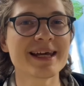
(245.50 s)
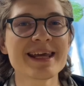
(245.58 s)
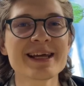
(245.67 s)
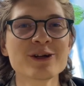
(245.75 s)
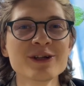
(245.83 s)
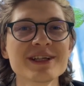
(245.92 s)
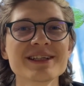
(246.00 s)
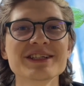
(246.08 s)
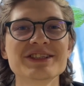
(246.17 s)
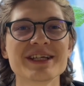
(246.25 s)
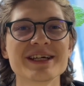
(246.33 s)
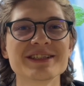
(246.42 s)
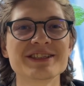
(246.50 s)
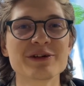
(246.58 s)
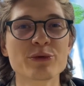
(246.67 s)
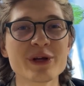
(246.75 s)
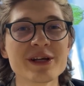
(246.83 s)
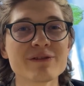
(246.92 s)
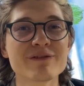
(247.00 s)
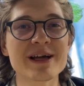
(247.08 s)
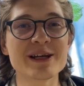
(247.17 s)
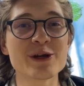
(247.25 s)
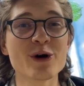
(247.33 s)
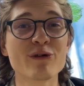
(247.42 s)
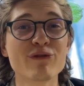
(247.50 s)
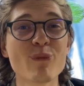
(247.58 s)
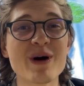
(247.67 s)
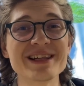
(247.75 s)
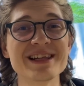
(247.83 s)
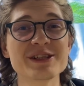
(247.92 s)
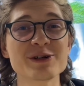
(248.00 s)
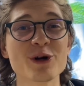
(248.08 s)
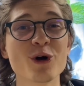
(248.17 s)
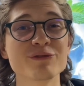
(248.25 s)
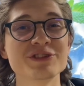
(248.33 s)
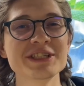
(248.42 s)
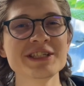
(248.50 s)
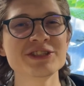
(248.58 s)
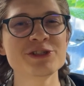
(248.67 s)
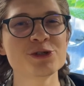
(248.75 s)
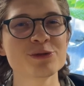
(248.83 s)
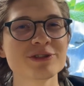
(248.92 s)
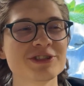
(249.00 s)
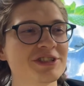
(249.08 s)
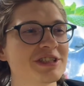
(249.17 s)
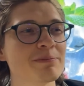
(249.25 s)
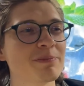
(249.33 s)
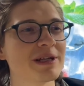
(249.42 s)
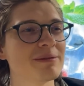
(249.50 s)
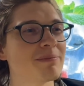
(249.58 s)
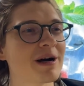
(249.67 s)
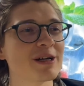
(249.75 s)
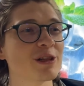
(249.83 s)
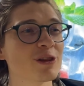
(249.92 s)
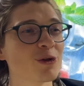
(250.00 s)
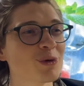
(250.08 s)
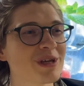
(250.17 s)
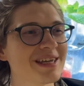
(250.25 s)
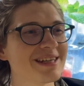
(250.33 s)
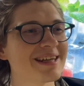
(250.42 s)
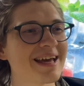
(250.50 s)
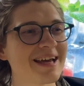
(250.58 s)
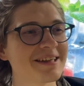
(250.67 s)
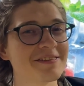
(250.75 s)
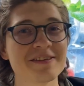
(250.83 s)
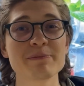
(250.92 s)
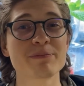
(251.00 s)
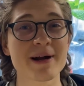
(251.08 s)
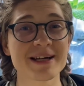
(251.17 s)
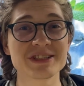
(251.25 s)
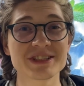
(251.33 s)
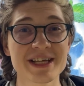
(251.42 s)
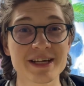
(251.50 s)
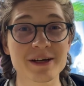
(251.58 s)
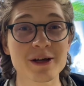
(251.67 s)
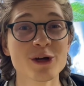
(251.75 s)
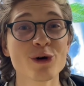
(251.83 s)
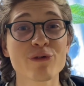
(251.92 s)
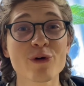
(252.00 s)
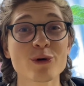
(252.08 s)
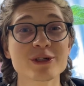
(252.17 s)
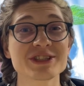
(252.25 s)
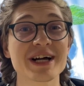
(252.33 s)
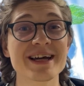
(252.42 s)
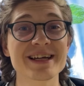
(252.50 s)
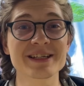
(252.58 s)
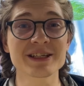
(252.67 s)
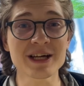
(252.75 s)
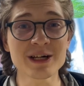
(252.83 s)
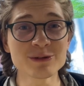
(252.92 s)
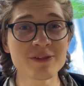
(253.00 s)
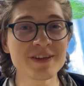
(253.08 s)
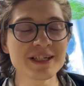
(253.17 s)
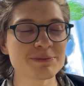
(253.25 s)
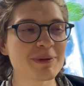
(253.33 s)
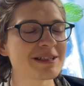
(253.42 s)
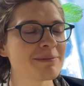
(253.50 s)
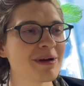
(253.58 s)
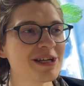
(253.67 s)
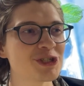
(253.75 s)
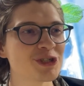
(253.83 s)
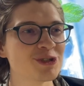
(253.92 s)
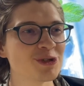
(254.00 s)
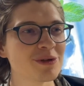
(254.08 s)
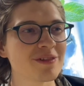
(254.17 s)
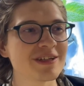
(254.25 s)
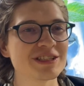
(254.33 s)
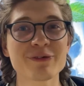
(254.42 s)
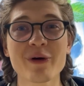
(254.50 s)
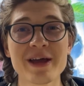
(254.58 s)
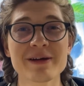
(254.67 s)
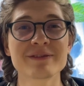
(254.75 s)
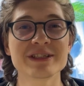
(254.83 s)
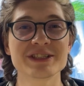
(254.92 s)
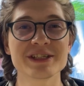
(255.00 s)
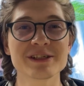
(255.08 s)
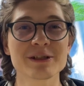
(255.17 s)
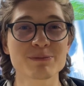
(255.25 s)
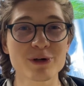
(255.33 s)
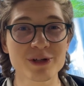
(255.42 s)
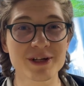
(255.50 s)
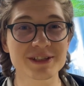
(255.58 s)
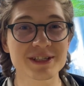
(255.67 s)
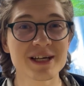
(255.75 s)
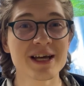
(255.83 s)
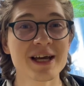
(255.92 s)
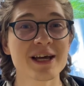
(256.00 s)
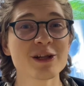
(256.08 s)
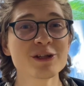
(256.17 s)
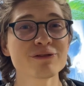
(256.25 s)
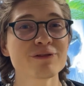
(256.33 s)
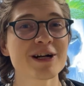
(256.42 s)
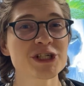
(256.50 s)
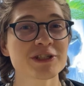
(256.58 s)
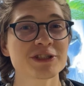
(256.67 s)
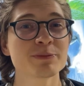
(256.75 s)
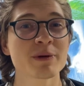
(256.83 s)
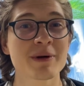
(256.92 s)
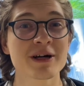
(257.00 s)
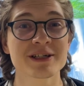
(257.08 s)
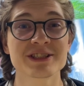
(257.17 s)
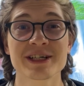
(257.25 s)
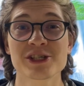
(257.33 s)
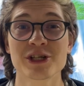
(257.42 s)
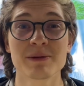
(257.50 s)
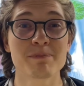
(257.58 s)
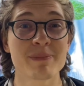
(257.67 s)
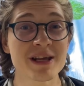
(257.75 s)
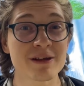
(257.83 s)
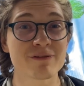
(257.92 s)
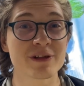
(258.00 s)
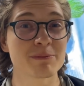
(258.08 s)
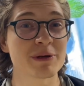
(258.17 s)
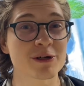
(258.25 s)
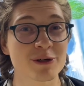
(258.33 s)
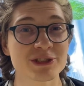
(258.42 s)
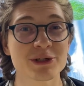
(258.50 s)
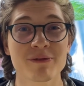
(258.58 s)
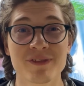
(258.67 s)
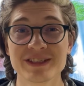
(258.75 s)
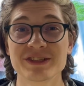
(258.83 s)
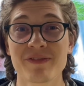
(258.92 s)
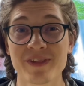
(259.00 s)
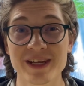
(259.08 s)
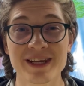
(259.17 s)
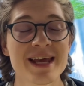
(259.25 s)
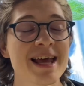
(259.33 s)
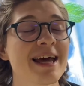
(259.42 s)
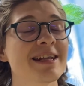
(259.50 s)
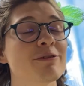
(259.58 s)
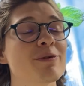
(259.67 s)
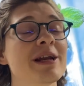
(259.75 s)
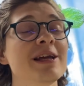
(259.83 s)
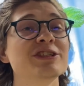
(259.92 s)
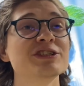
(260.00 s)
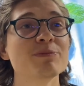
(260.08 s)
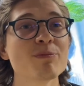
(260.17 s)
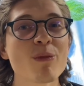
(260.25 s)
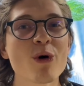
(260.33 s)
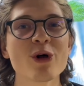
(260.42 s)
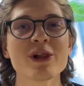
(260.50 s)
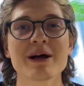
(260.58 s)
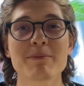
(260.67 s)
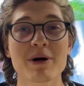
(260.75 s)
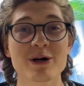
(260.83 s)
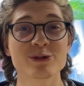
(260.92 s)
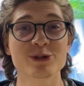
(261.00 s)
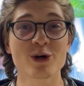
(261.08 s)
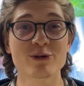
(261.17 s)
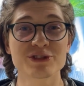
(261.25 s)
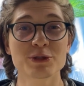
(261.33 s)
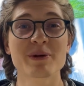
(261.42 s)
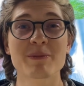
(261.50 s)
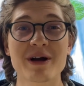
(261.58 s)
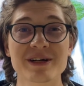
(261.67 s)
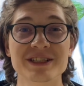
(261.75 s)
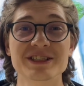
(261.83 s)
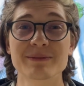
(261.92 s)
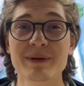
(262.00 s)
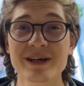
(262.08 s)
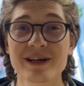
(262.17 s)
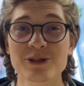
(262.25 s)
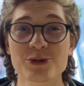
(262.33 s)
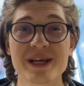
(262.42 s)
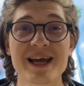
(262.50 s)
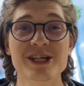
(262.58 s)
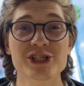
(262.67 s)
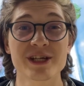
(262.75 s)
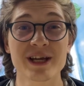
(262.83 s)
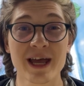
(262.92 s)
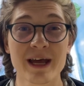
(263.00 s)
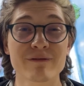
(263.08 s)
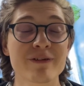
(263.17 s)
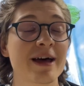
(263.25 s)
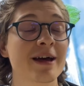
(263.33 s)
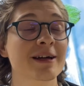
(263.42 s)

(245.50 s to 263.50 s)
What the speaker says: I cannot understand the real value of 1 liter of this juice simply by looking at the price tag. Of course, I can count this, but imagine doing this for every single product. A lot of Russian supermarkets actually benefit because of this thing, and really small amount of supermarkets in my country actually have a